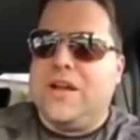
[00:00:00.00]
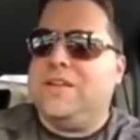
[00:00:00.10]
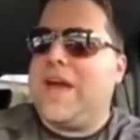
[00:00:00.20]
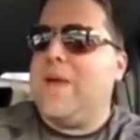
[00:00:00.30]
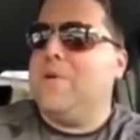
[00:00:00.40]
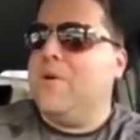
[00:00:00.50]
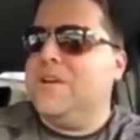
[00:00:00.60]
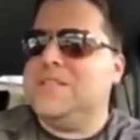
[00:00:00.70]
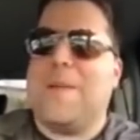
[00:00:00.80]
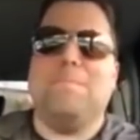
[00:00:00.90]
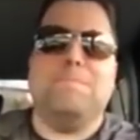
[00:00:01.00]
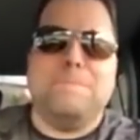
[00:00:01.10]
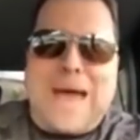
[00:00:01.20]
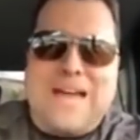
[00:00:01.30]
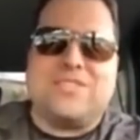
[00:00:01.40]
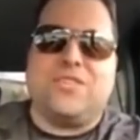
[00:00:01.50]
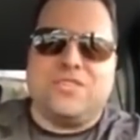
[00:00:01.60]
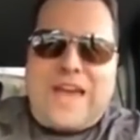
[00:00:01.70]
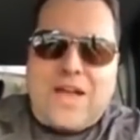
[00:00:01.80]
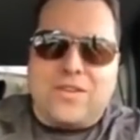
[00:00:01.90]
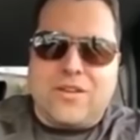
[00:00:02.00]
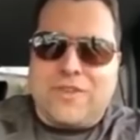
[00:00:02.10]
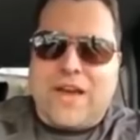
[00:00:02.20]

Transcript: and Dabo is a master talent